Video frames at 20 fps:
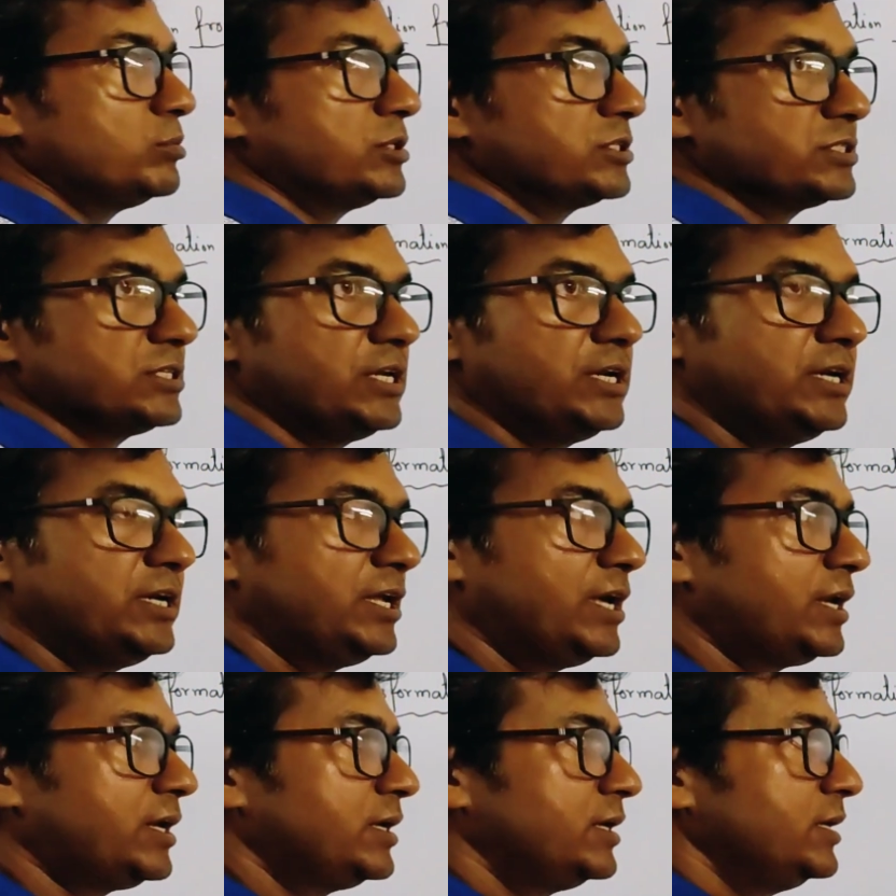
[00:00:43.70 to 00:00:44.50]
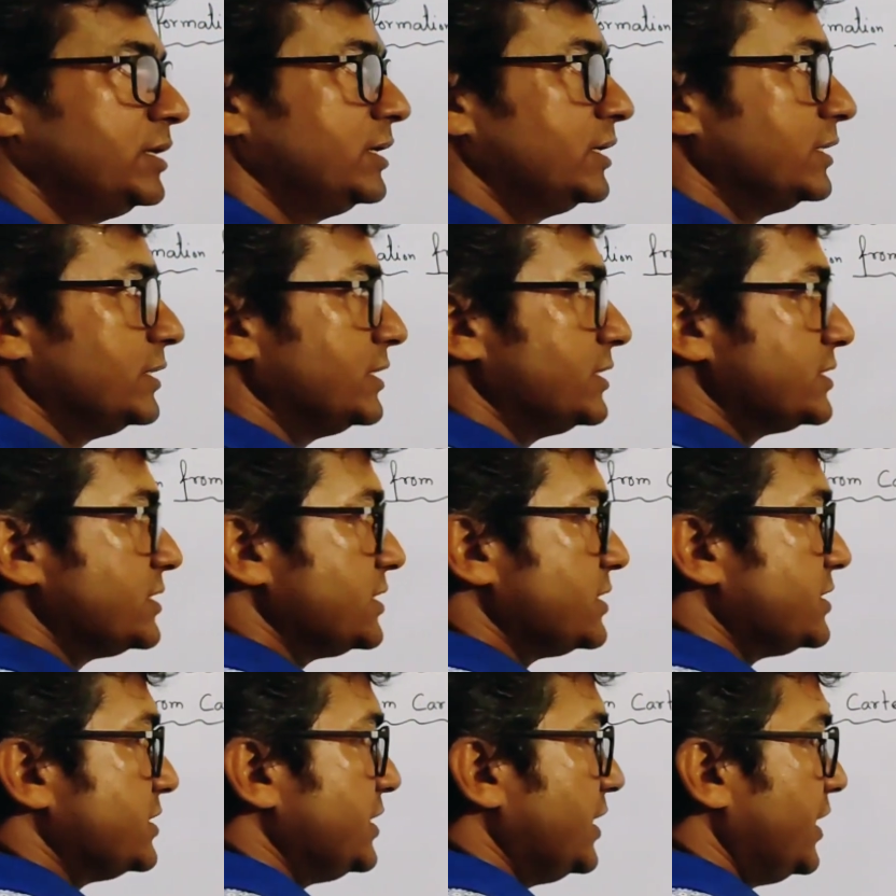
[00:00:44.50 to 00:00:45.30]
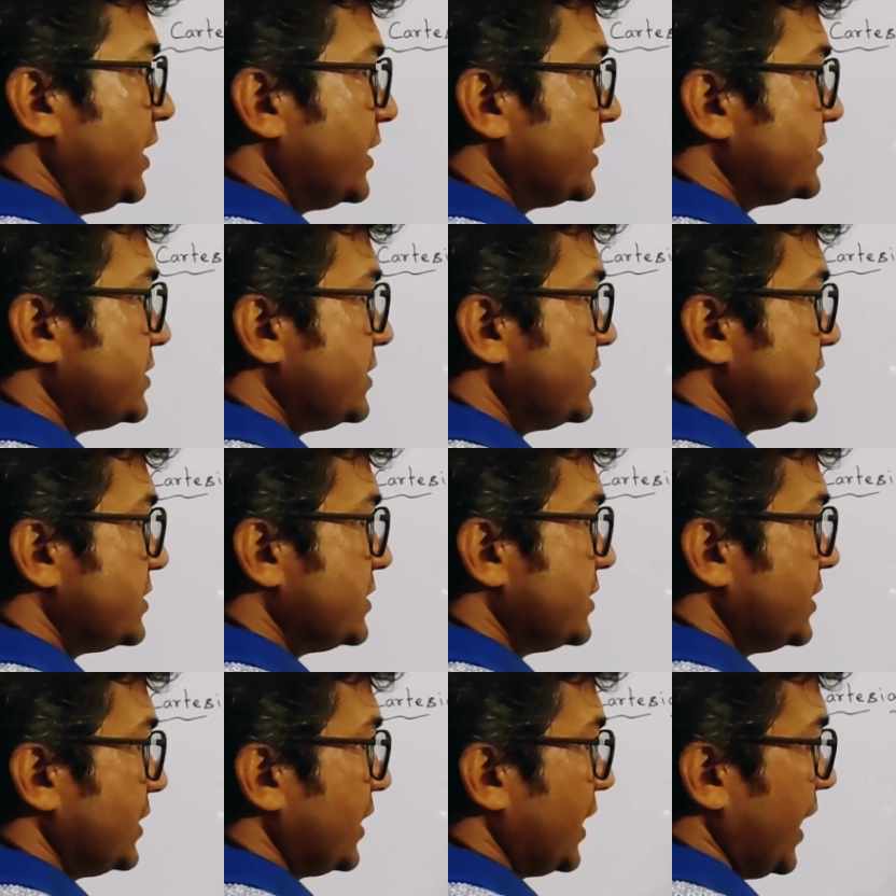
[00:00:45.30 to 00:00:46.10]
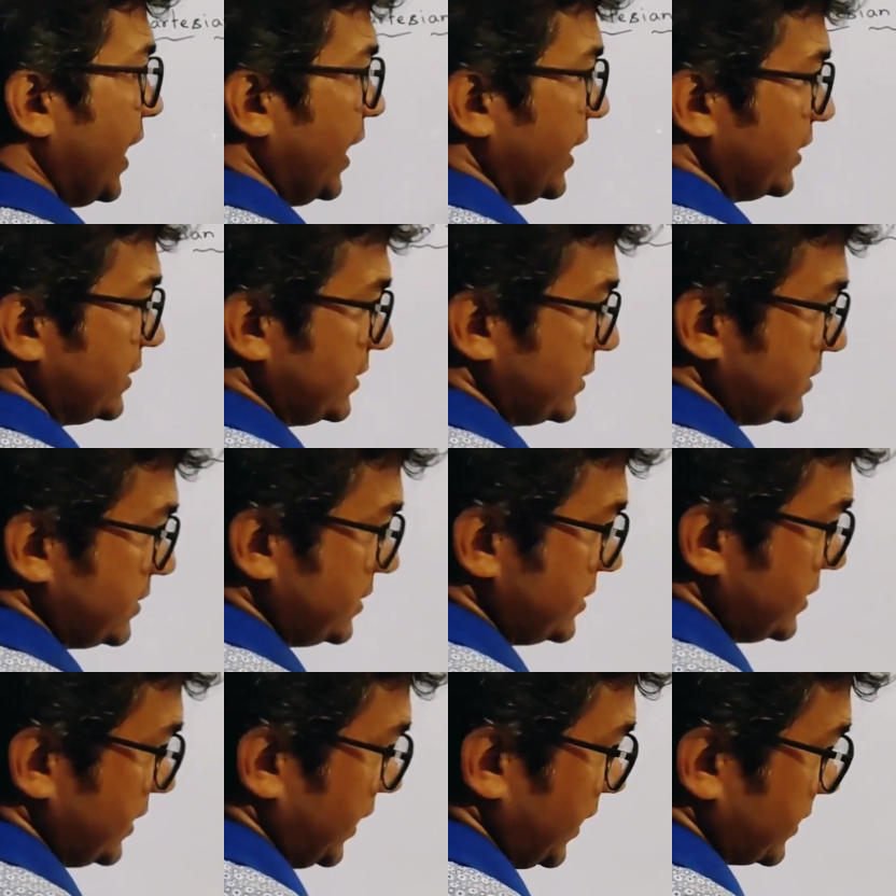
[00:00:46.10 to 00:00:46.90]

of the cylinder. This is z-axis and this is